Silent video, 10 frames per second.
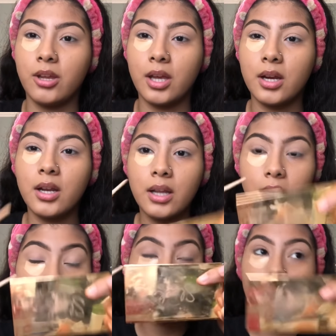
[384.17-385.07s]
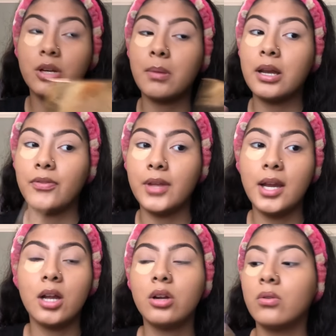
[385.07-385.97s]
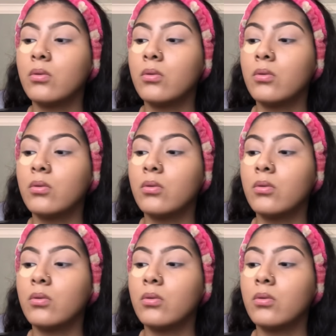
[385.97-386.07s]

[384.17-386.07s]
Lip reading: You get it? Like, it's either Valentina